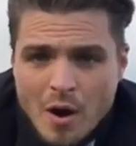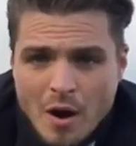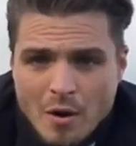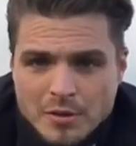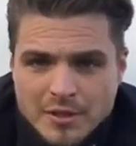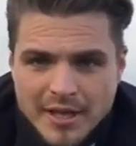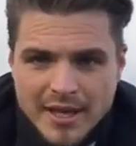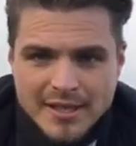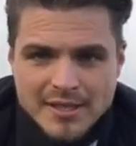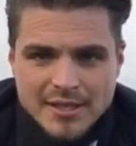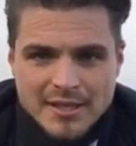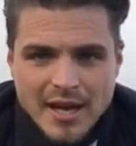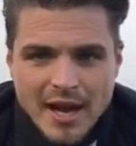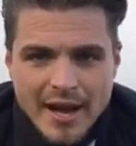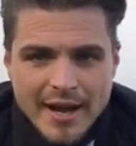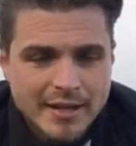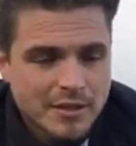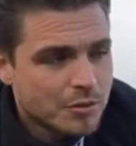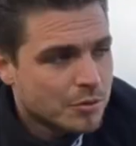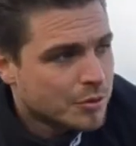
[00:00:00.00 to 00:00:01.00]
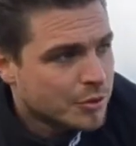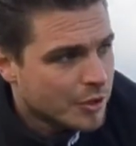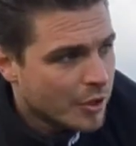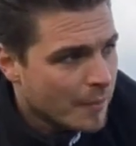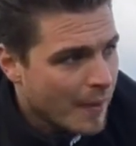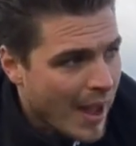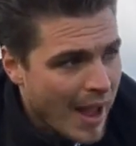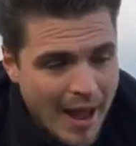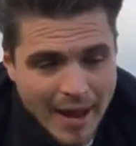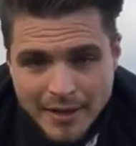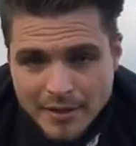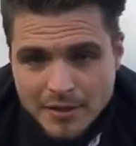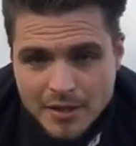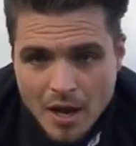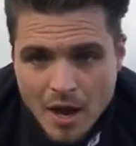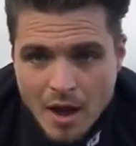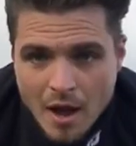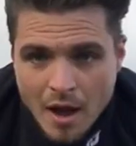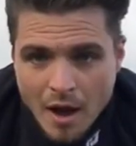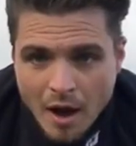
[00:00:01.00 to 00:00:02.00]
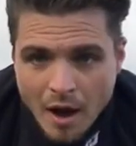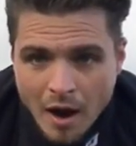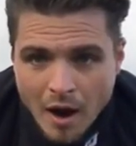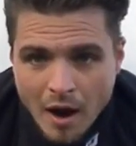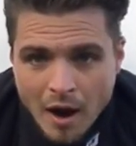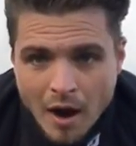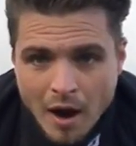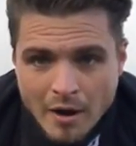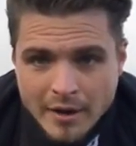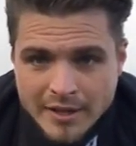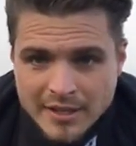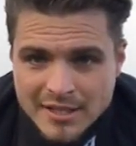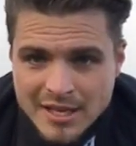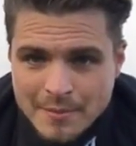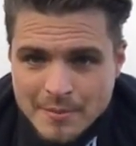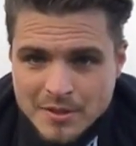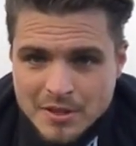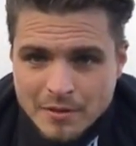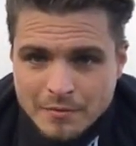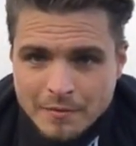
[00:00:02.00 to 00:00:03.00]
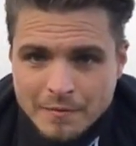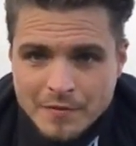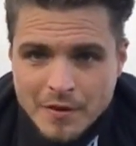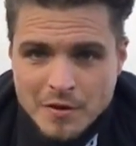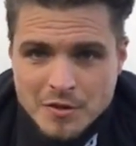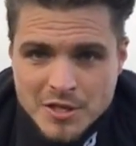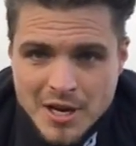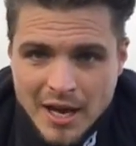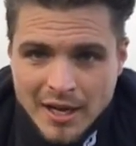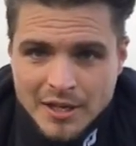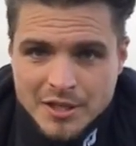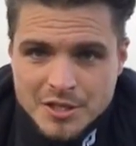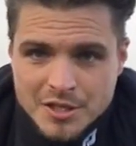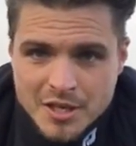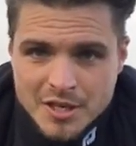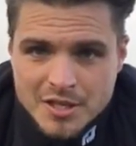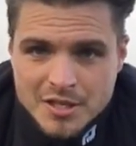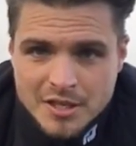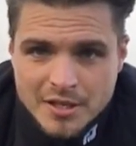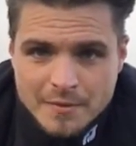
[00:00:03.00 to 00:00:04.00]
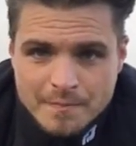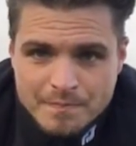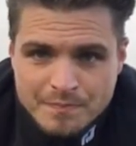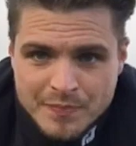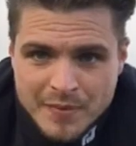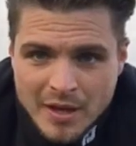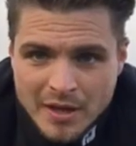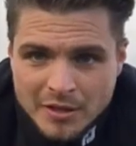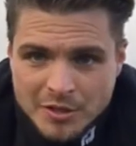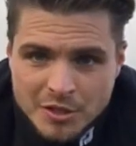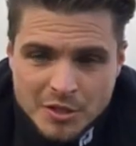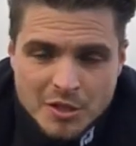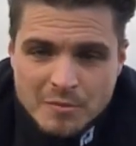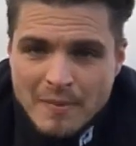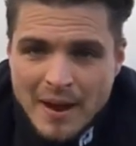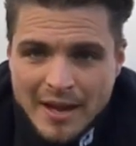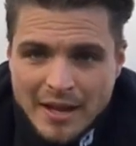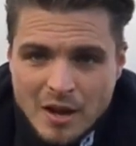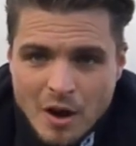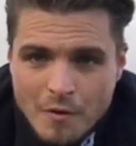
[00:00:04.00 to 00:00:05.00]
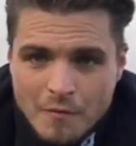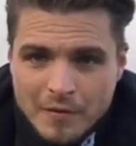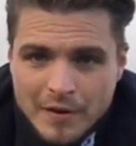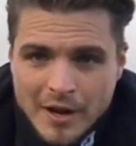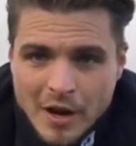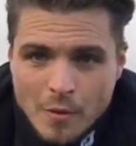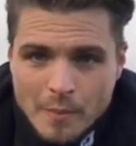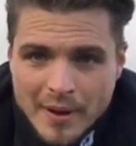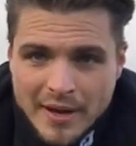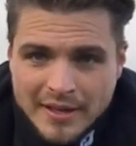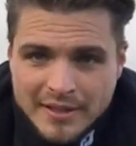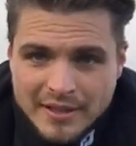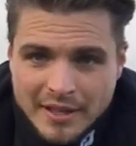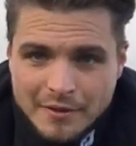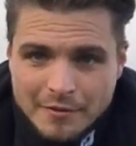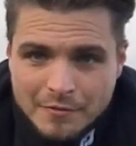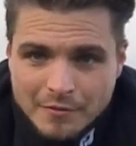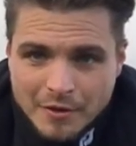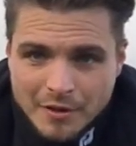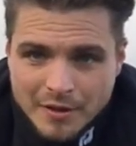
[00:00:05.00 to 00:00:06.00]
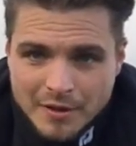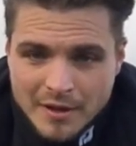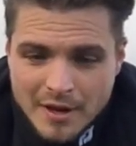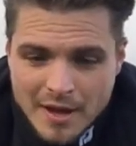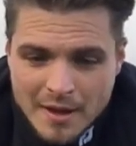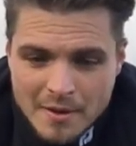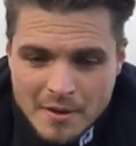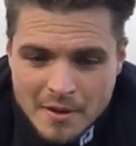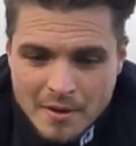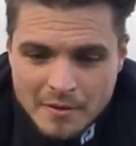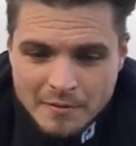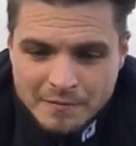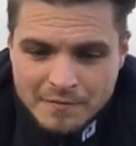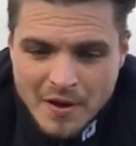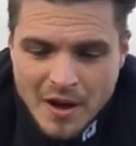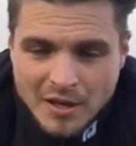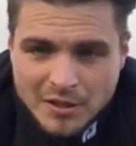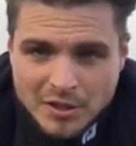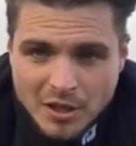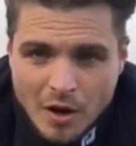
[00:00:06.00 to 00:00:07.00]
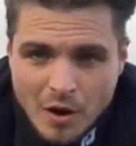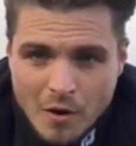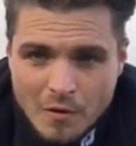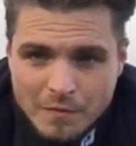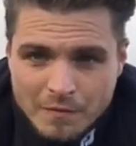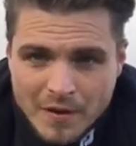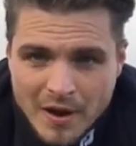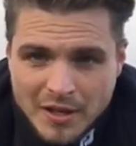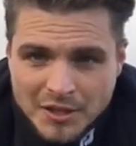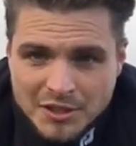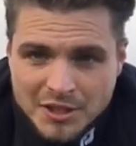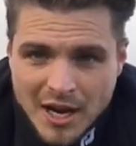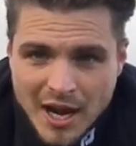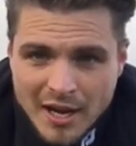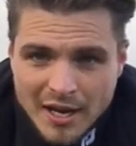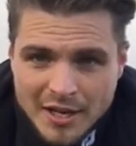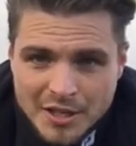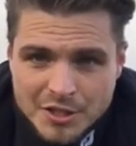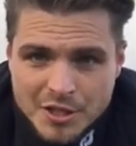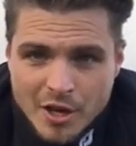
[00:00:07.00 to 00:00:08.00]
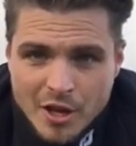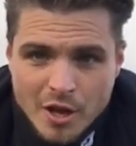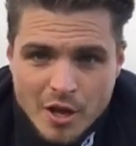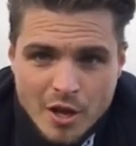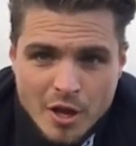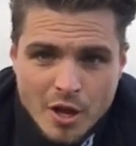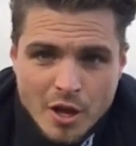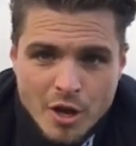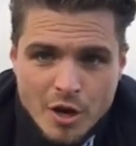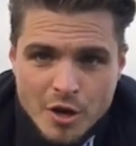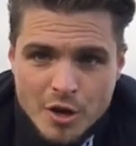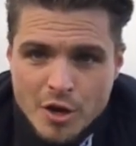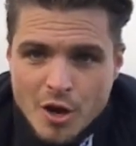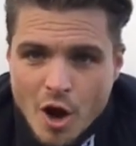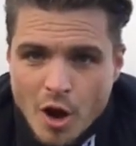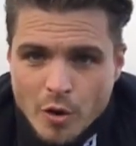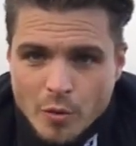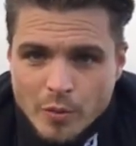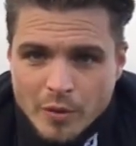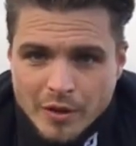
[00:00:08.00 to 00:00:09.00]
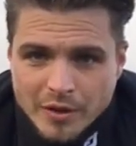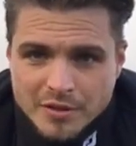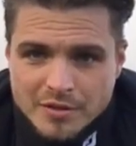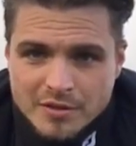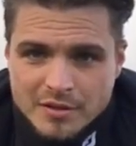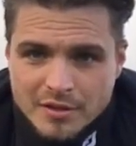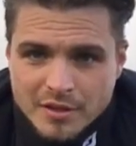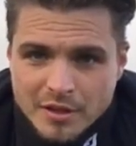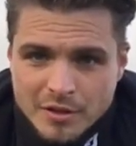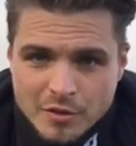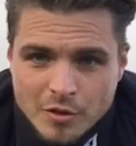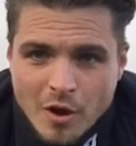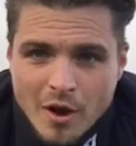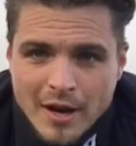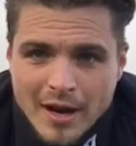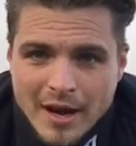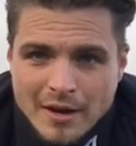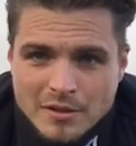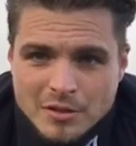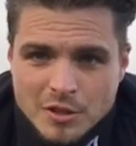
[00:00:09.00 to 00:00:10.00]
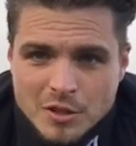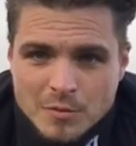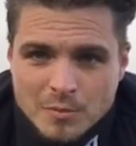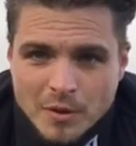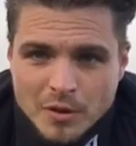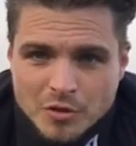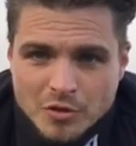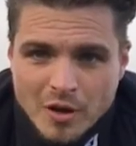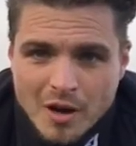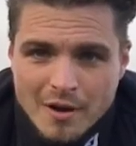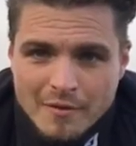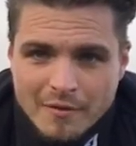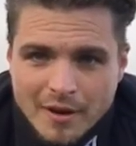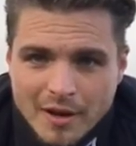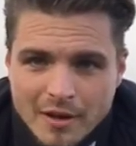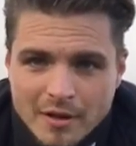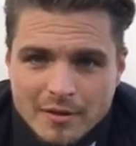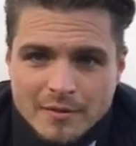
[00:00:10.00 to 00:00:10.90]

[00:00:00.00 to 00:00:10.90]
holes here today at Hindlesham, and I'm going to set myself a few challenges just to make golf a little bit different. First hole, first challenge, no woods. Not allowed to use my driver.